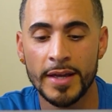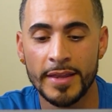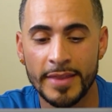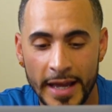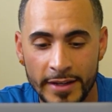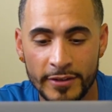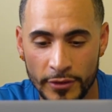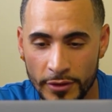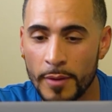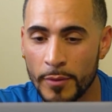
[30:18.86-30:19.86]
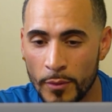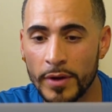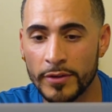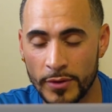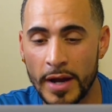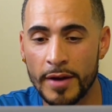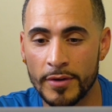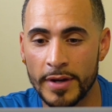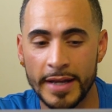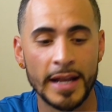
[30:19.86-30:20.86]
That is your number one
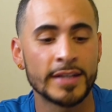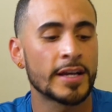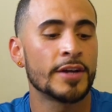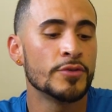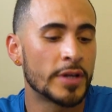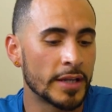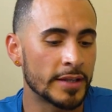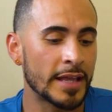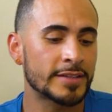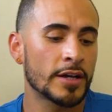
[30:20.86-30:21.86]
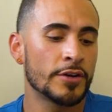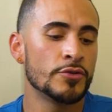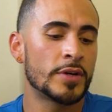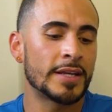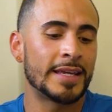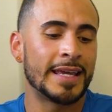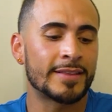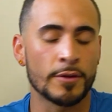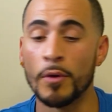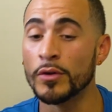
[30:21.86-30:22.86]
driver, and that's how you can
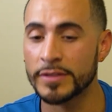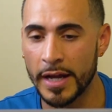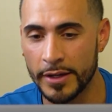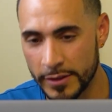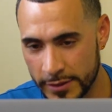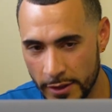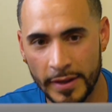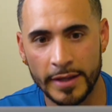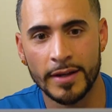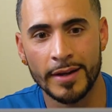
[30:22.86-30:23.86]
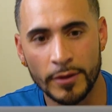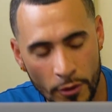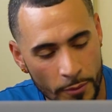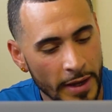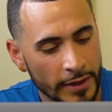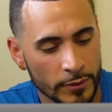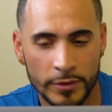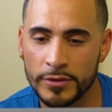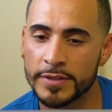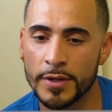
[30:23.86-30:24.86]
get the most out of yourself. Like kind of going back to
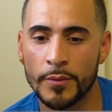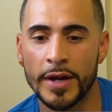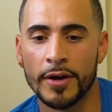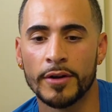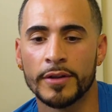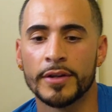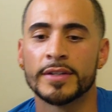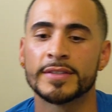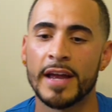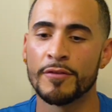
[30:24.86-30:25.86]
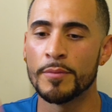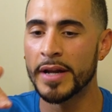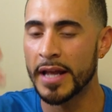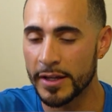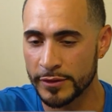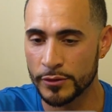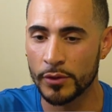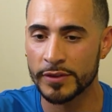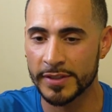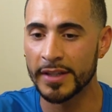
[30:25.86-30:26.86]
what you said way earlier, it's everybody has their
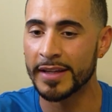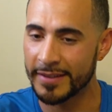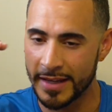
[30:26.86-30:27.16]
own ceiling.